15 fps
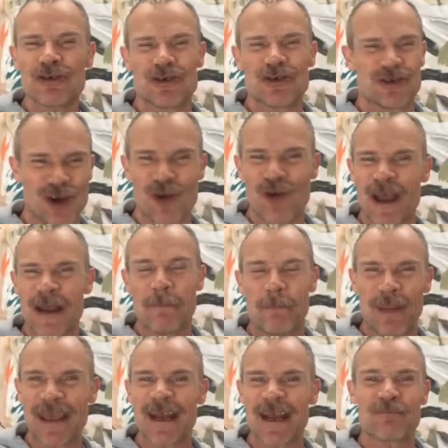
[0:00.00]
What are
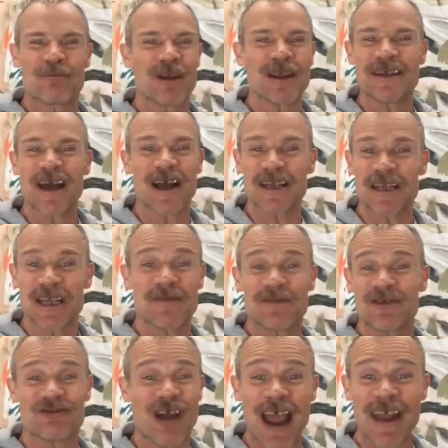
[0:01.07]
you doing, being
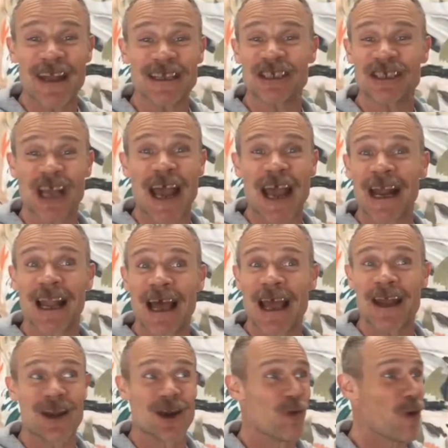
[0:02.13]
productive, trying
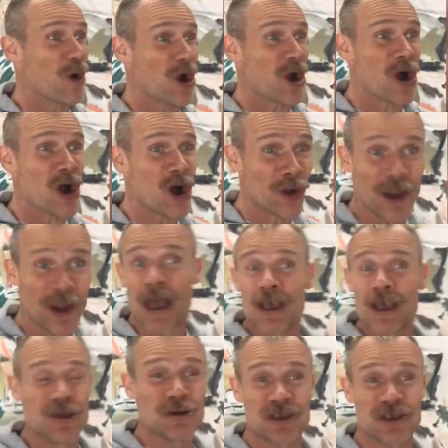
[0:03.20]
to shine a light in the
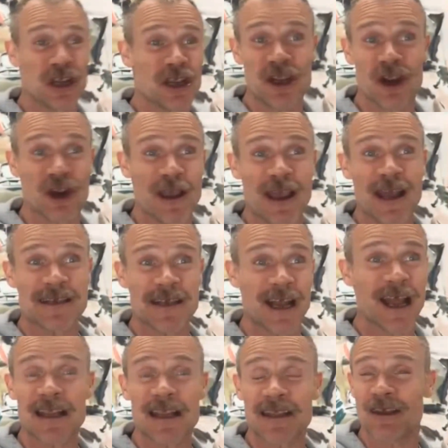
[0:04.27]
world, using
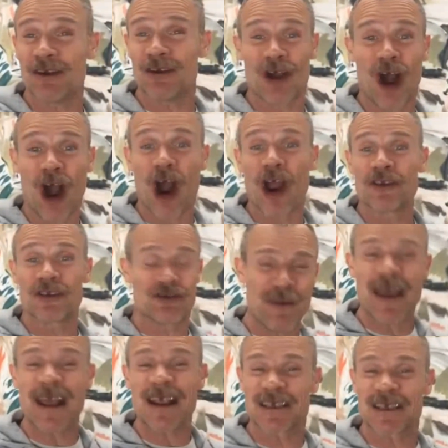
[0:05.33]
your intellect and
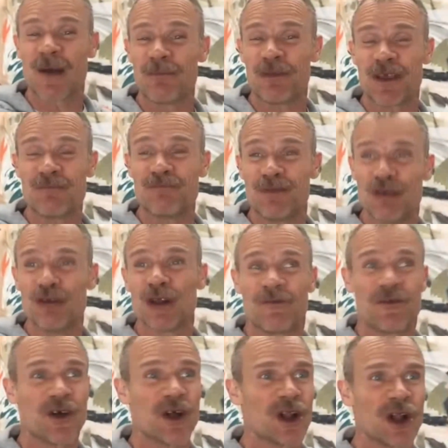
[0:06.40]
your heart to make something